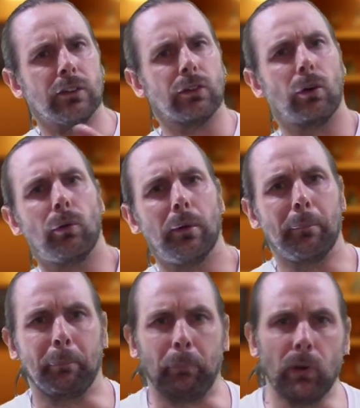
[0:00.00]
So
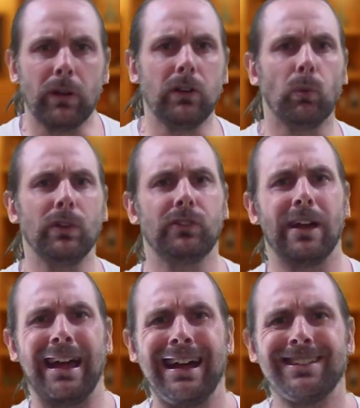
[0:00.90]
put on your wizard
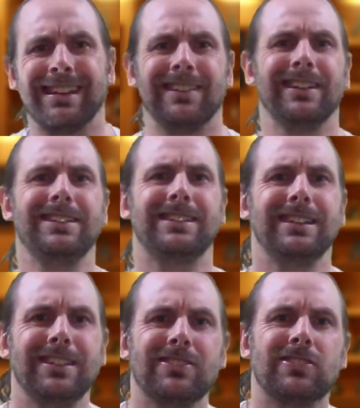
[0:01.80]
hats and let's
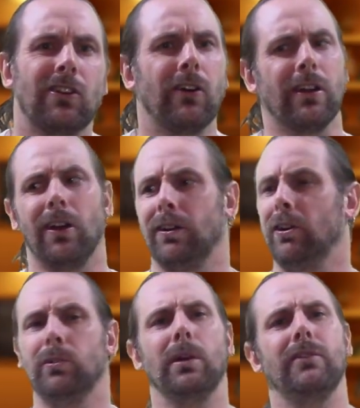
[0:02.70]
get this started.
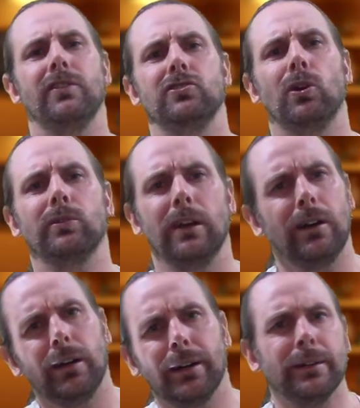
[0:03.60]
Are you ready for the joke
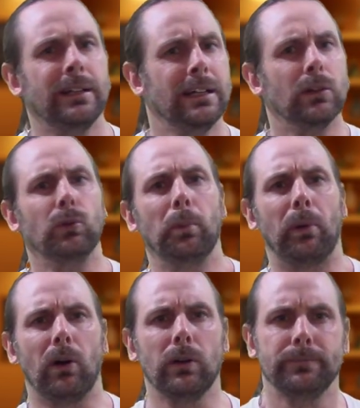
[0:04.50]
there,
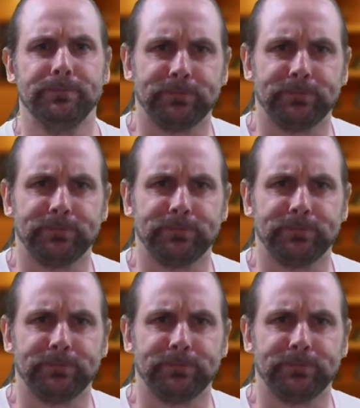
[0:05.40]
RuPaul?